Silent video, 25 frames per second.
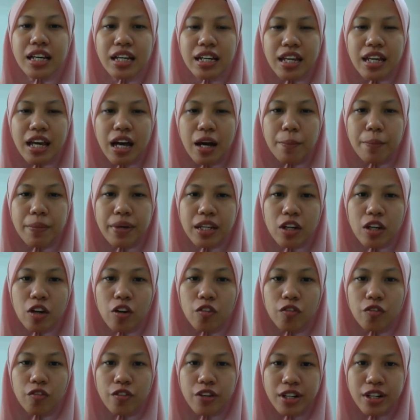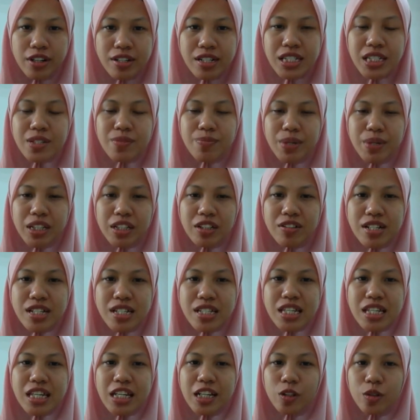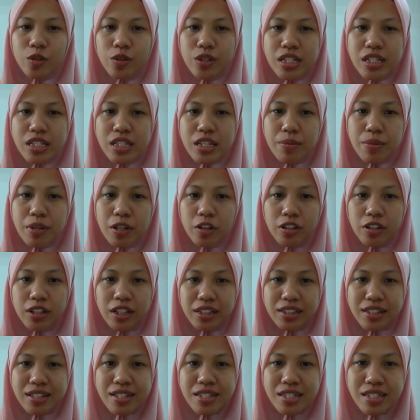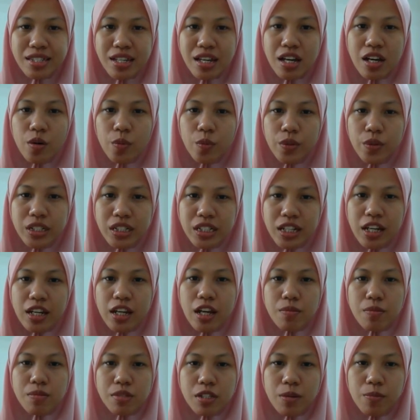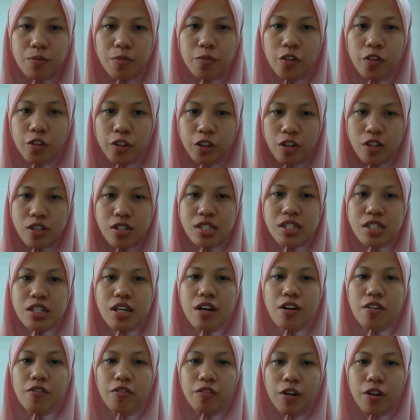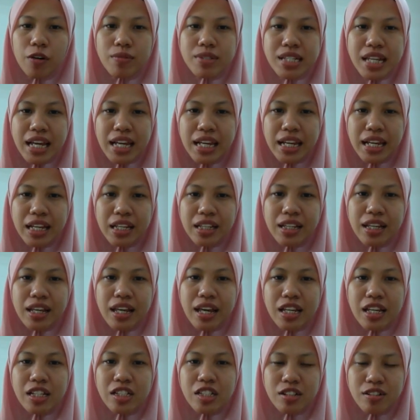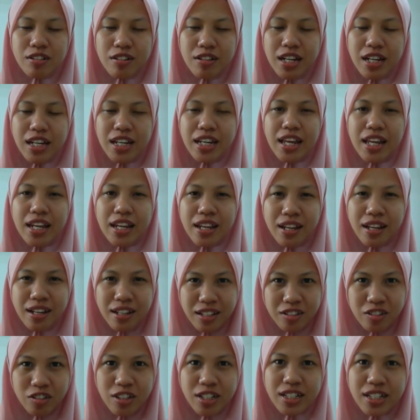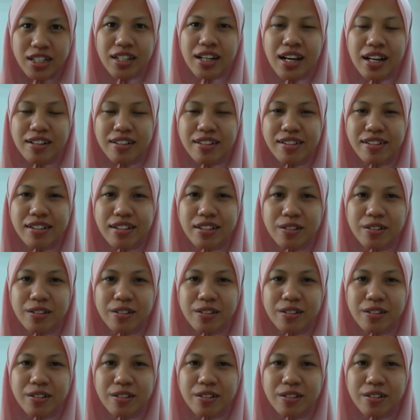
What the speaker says: They are made of various materials including semiconductors, which can absorb photons from sunlight and generate an electric current.